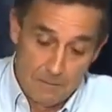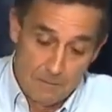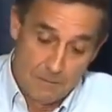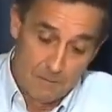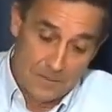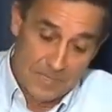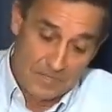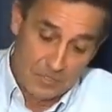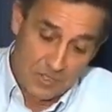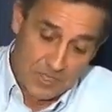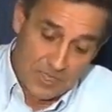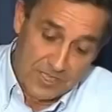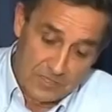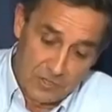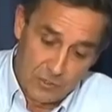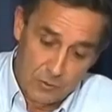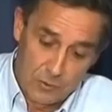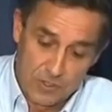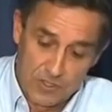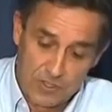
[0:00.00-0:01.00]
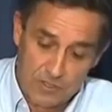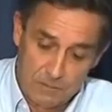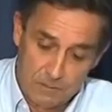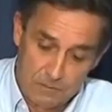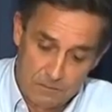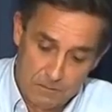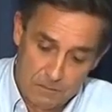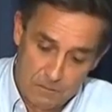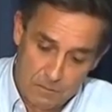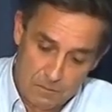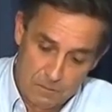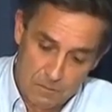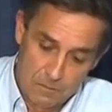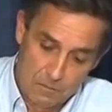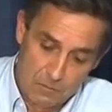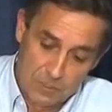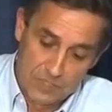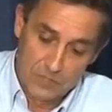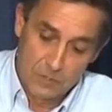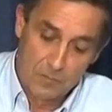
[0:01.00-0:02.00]
But culturally,
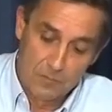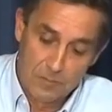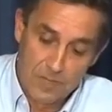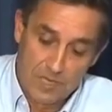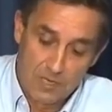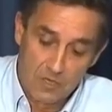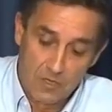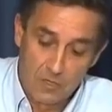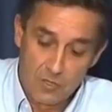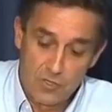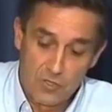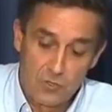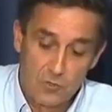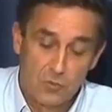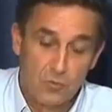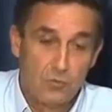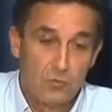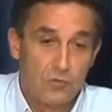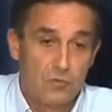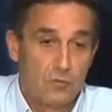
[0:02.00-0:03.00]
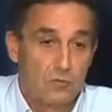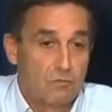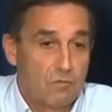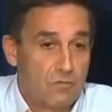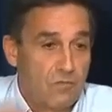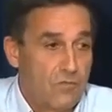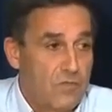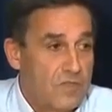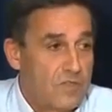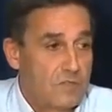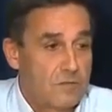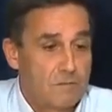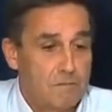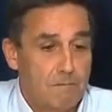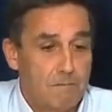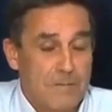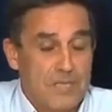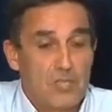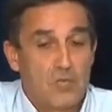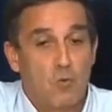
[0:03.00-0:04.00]
Britain belongs to this
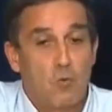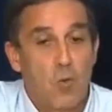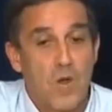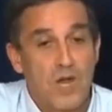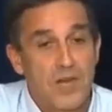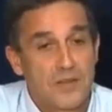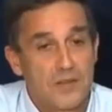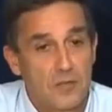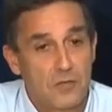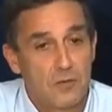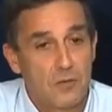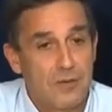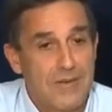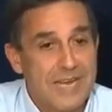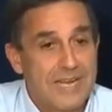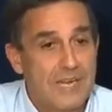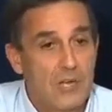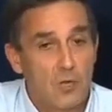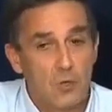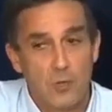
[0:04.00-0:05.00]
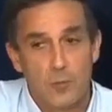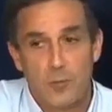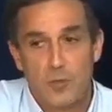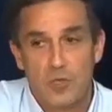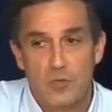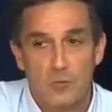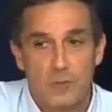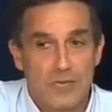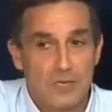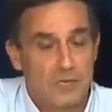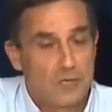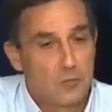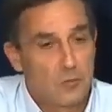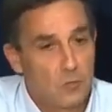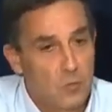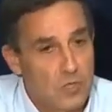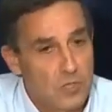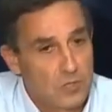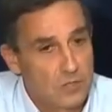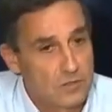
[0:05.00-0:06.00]
much wider Anglo-American
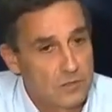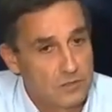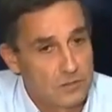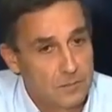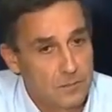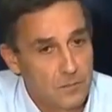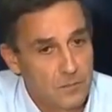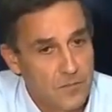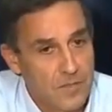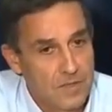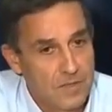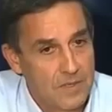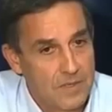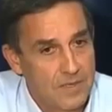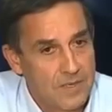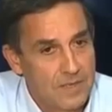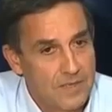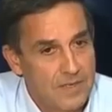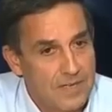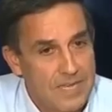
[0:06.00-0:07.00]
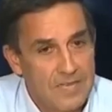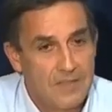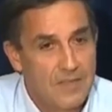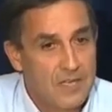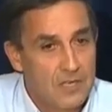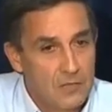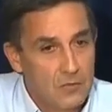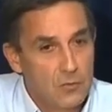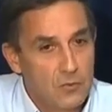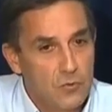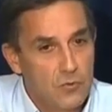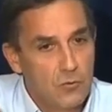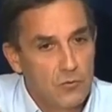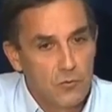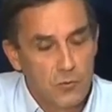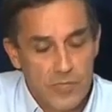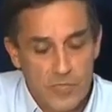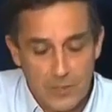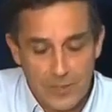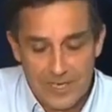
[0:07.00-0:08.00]
world. And do you
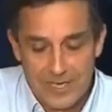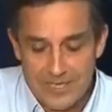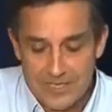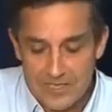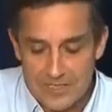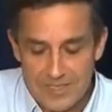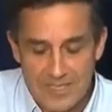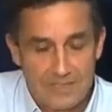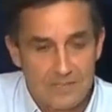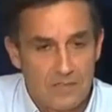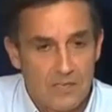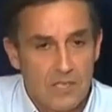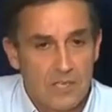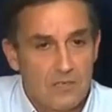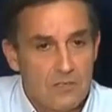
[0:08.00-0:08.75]
realize that